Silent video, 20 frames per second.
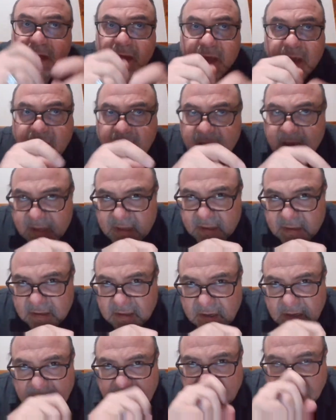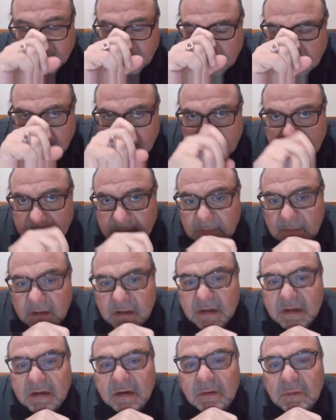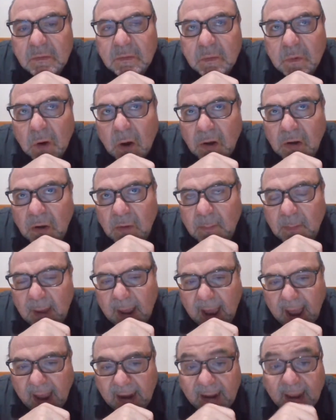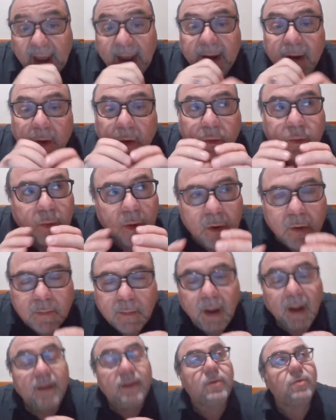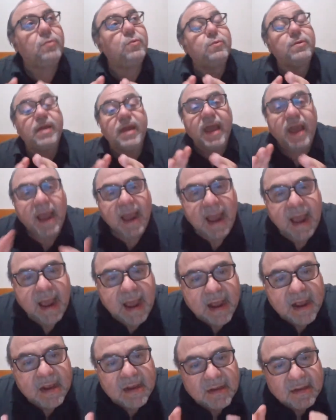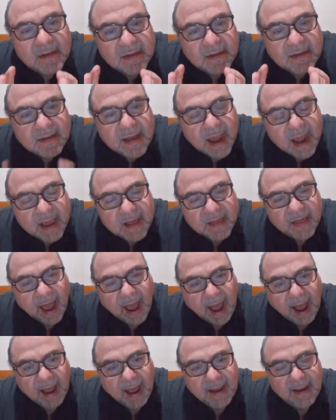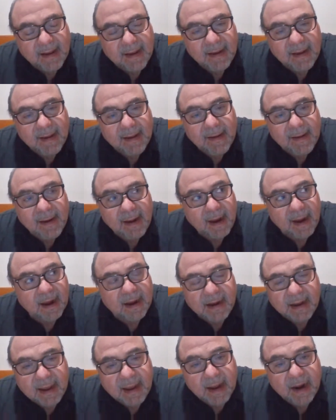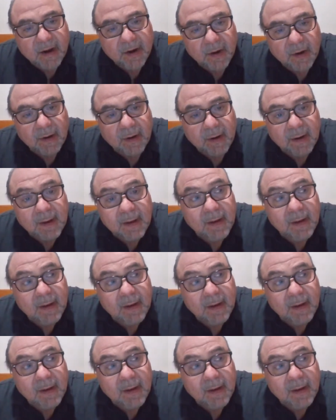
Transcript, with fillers: He is. Look at him. He's a water bag. I go, Rome, you can't say that in here.